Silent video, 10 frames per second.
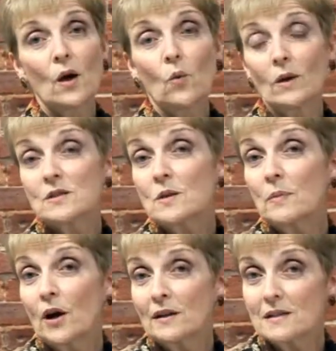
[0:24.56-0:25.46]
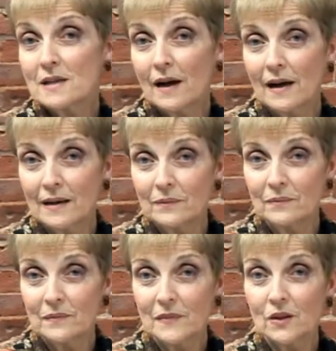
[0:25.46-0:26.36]
Once upon a time,
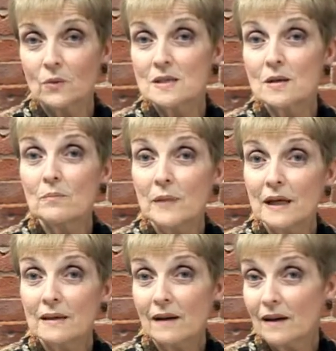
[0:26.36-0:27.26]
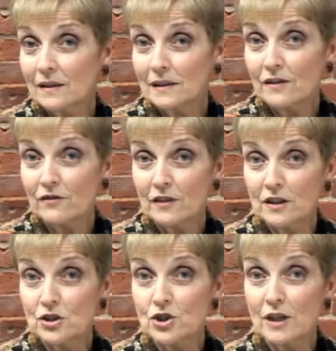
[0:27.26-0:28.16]
there was a big, ugly
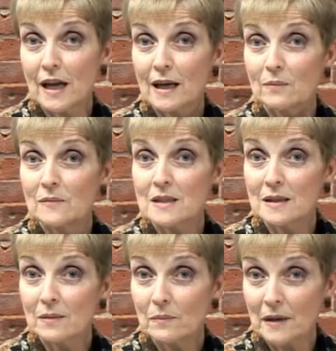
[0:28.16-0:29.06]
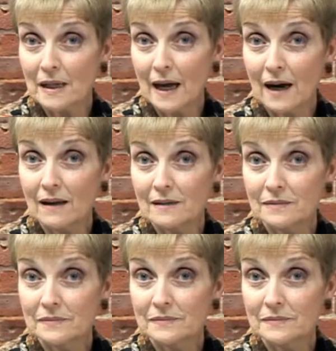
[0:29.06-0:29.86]
fish named Big Al.